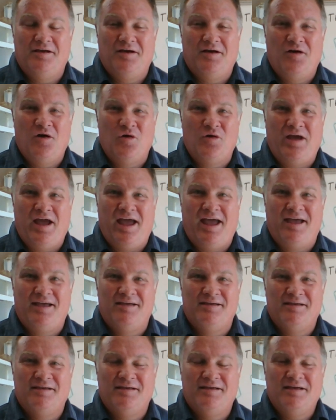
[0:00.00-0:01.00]
Okay,
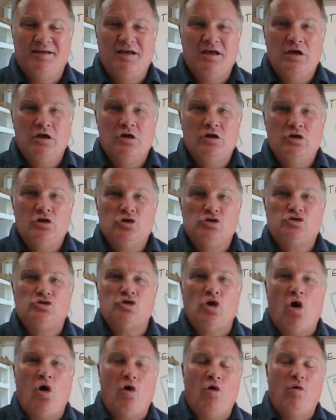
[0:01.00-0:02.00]

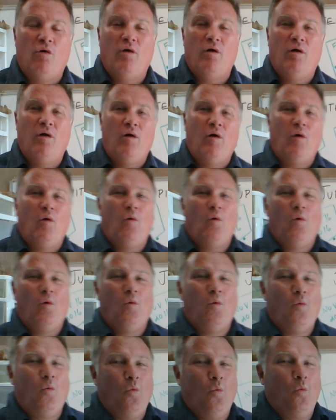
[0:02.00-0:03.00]
so
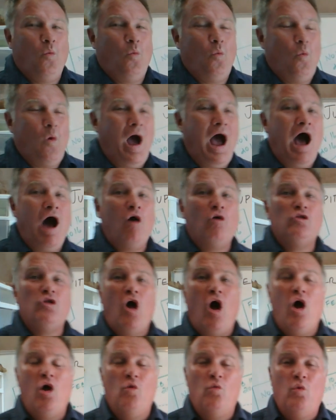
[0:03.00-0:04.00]
how
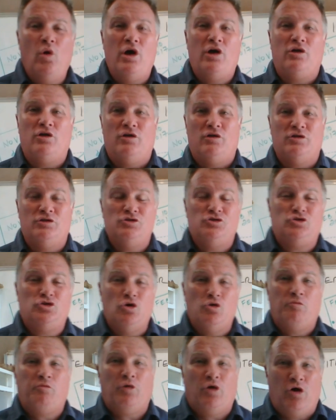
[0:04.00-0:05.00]
long will
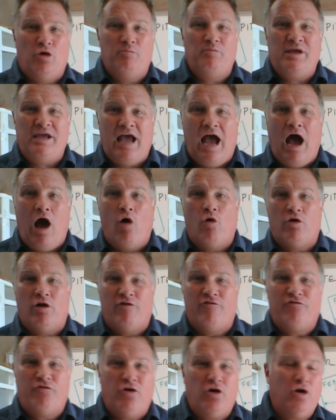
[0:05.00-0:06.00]
Jupiter be out
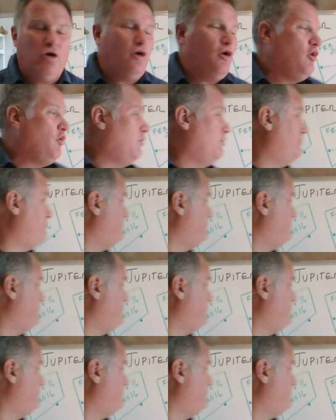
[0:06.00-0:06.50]
of Virgo?